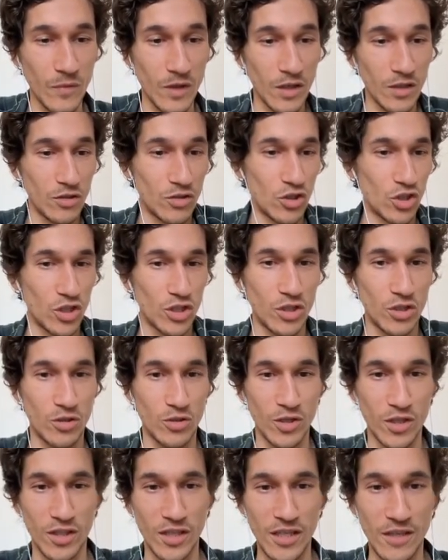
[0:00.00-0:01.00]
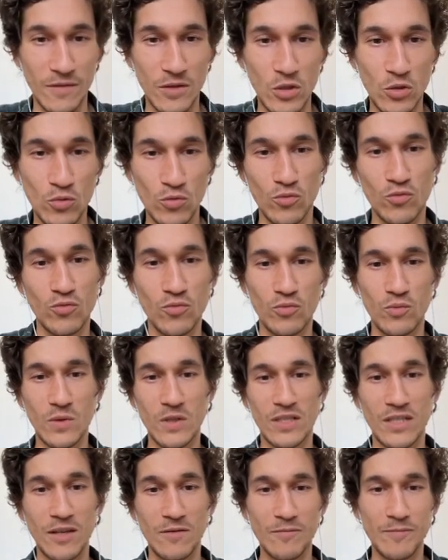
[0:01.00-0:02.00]
it just gives you
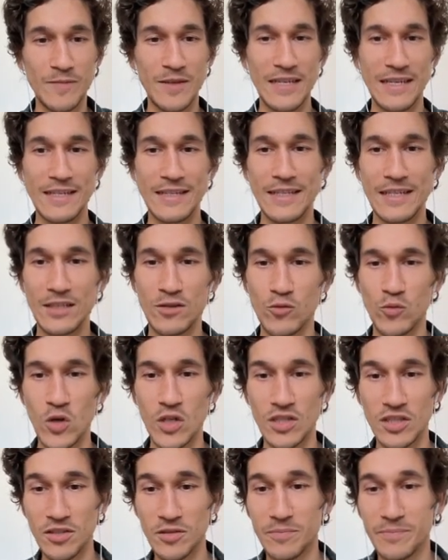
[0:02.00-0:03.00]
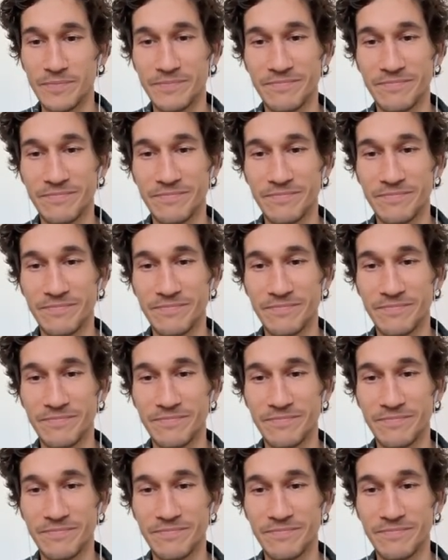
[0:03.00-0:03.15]
something that you want.